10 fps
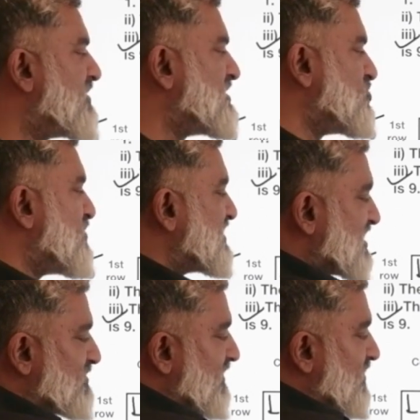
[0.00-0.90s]
I'm assuming
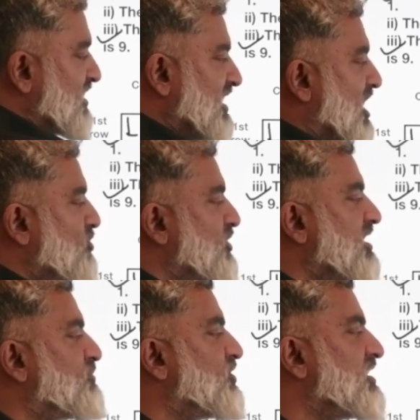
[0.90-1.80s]
some effort now you
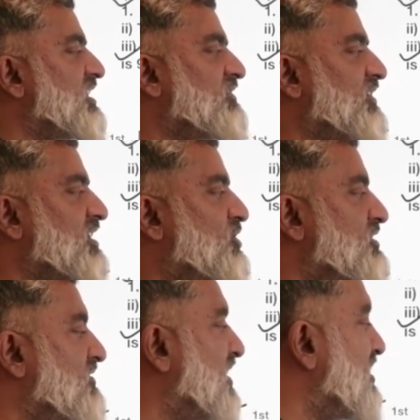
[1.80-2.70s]
can put in and figure out
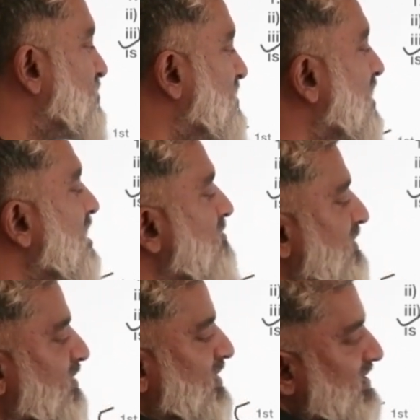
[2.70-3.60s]
the values.
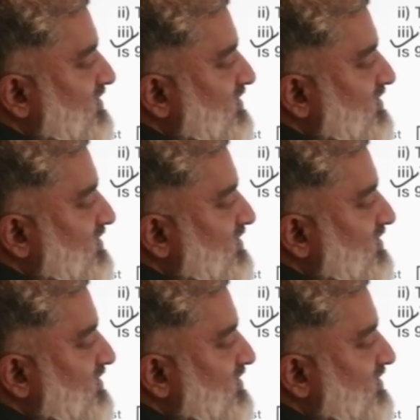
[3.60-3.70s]
Maybe this